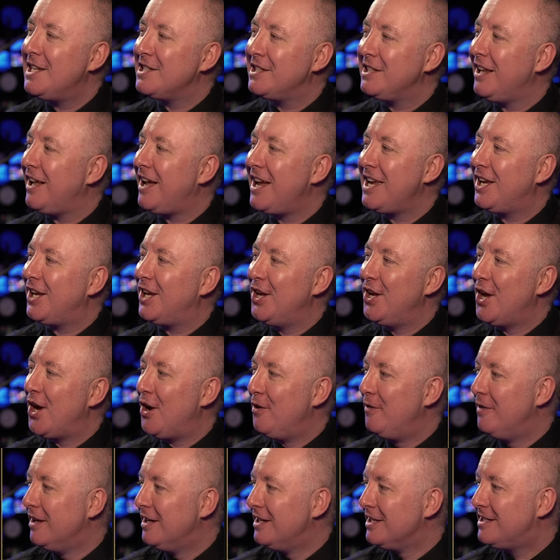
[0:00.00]
is like you
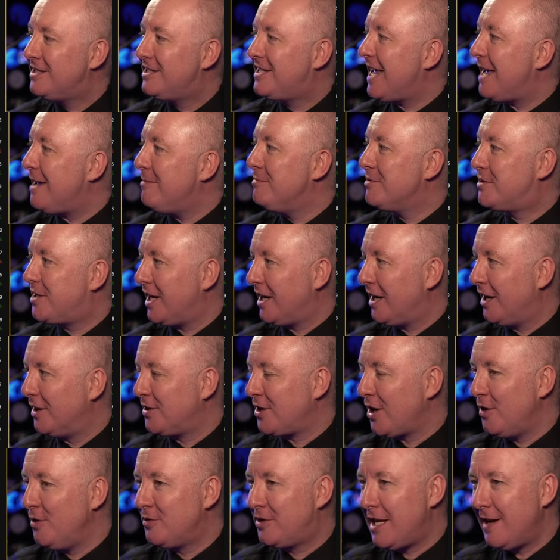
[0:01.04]
know tempting a
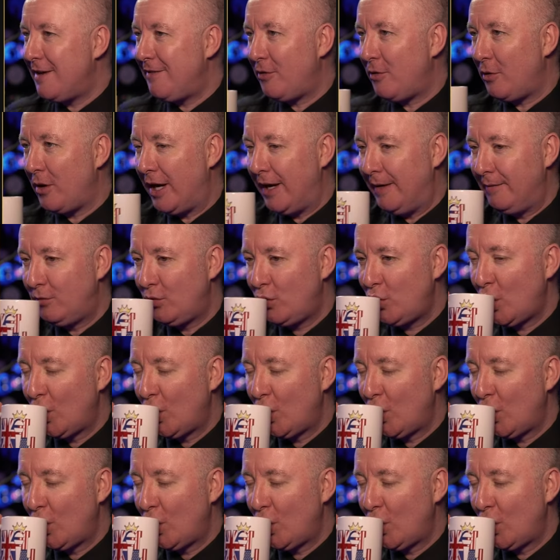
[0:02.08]
Doge giveaway.